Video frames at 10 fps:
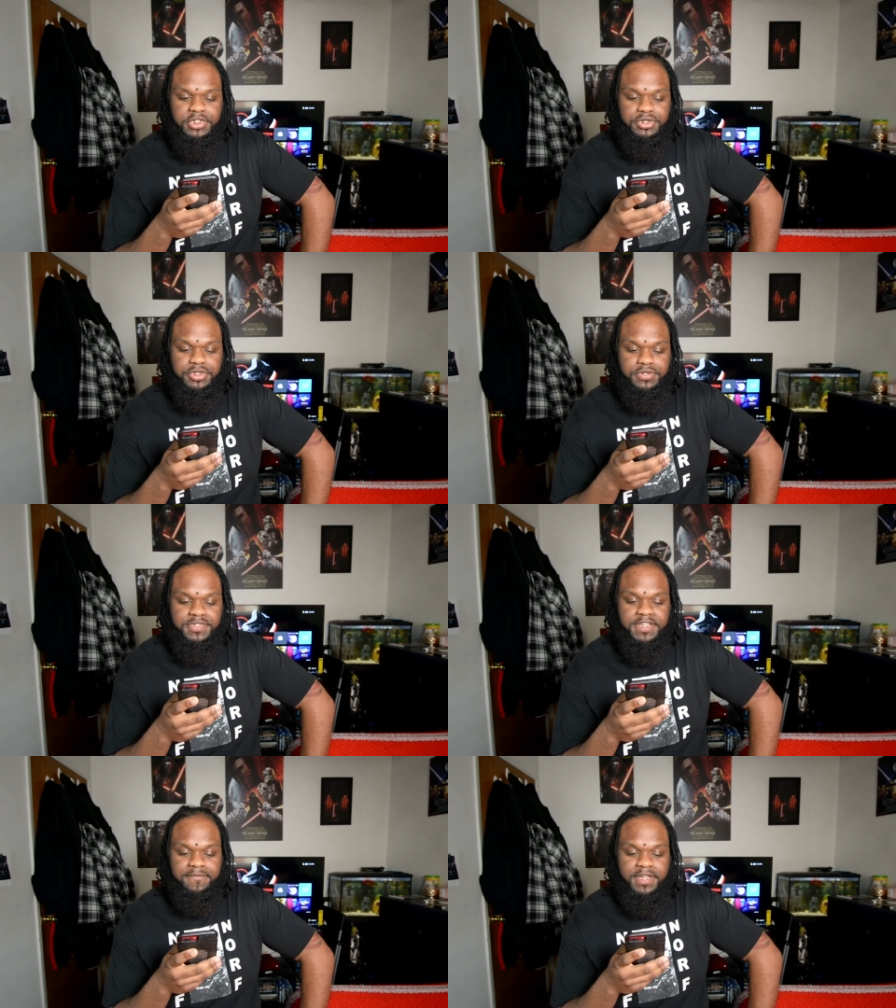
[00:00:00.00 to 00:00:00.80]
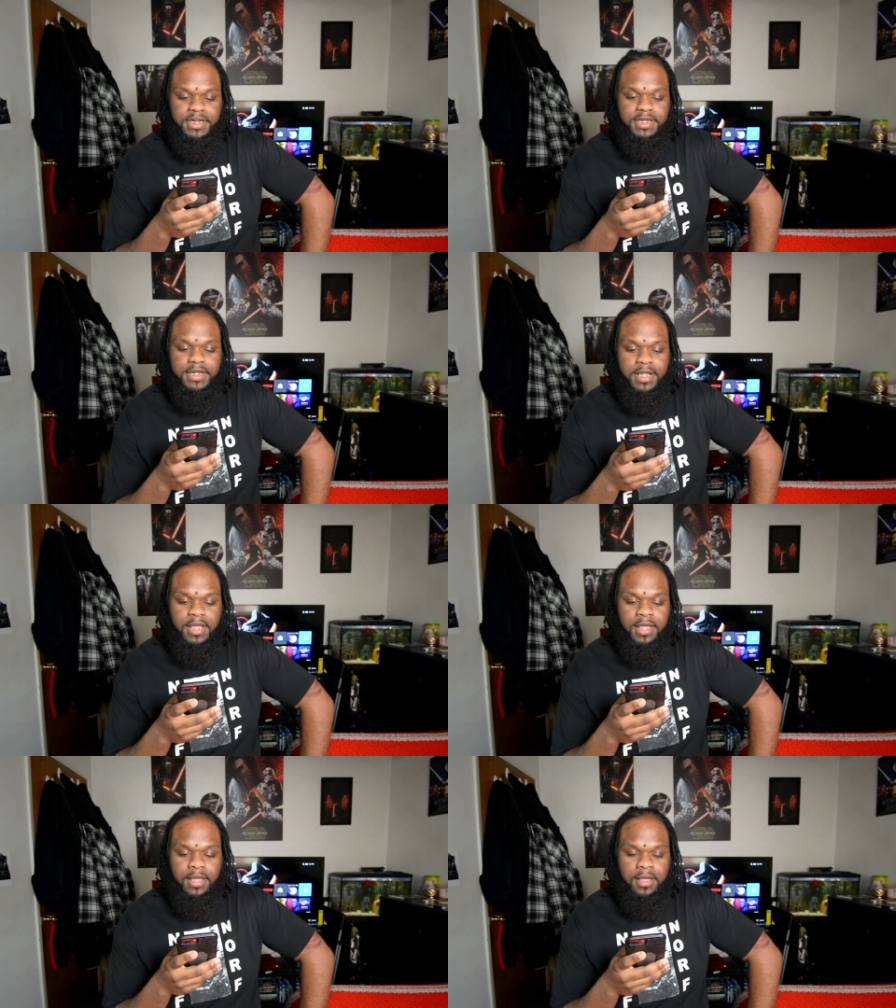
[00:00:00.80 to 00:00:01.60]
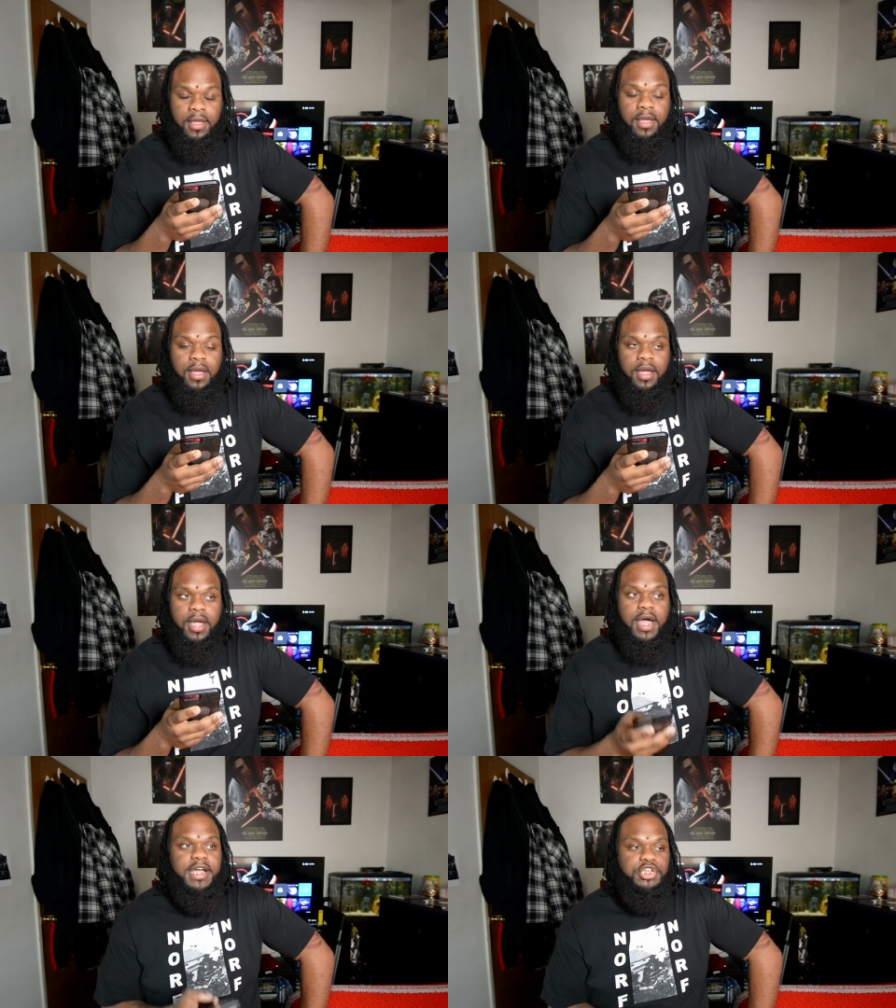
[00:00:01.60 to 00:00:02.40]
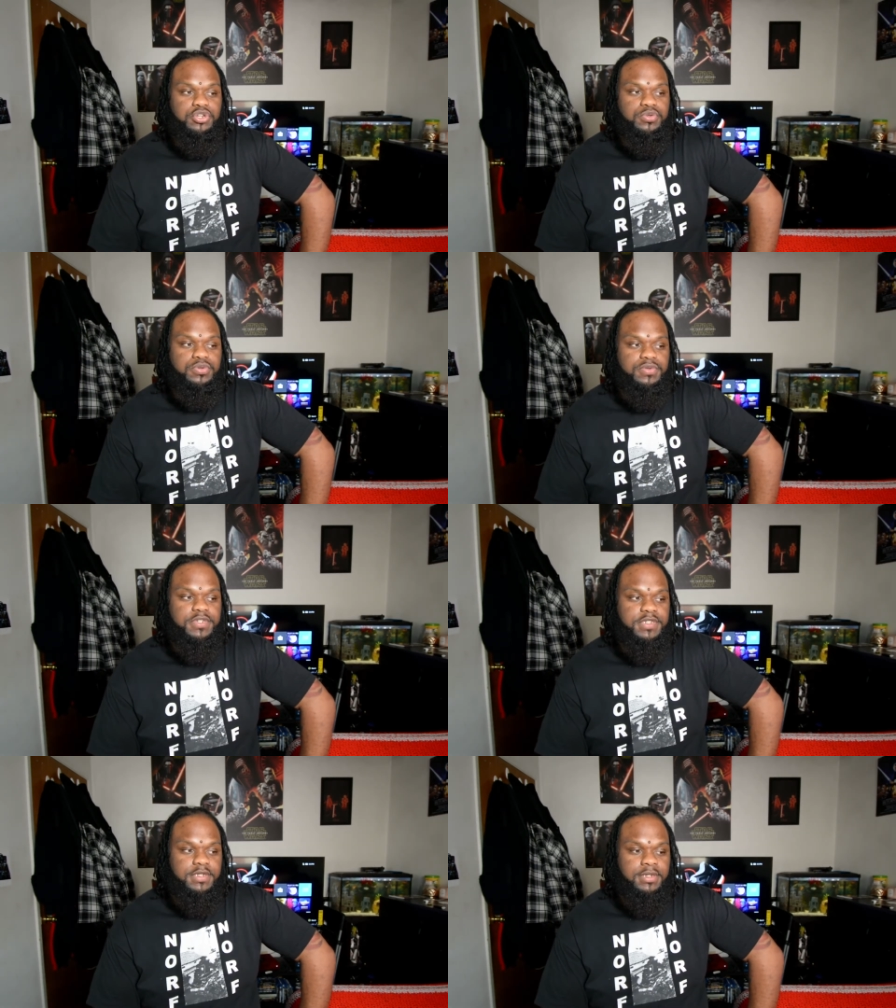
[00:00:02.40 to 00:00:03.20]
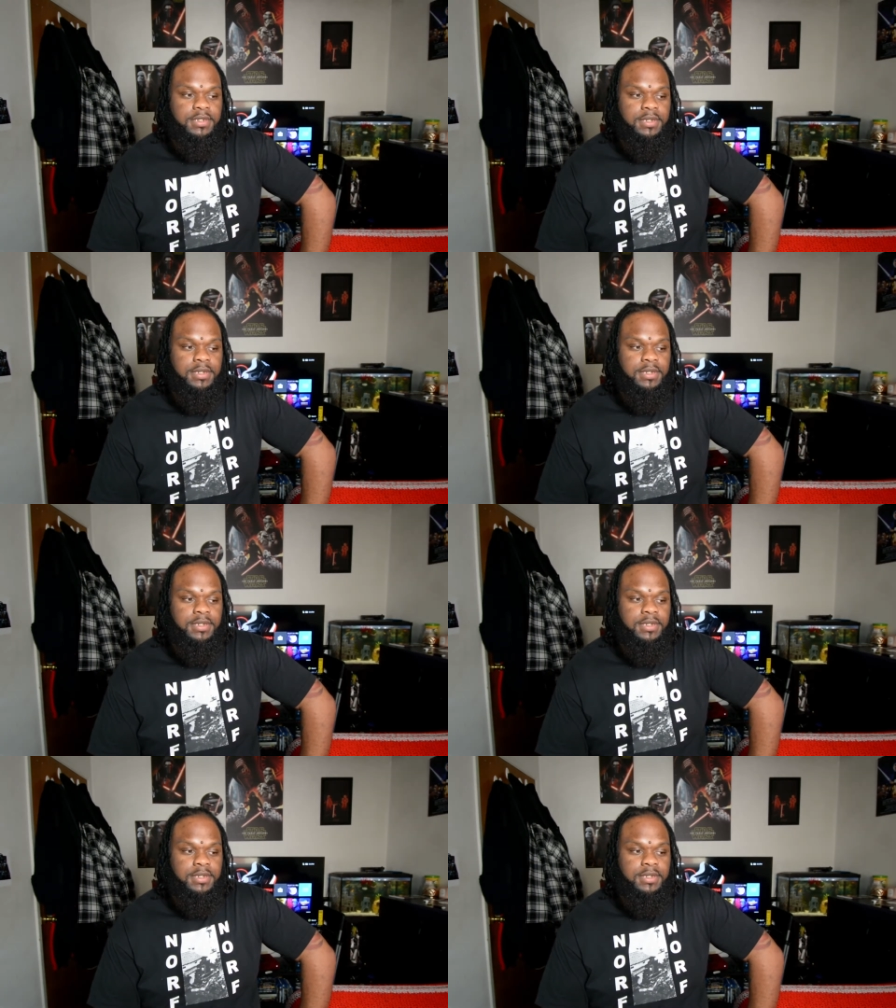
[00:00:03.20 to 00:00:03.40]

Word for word: do you use, if any? I use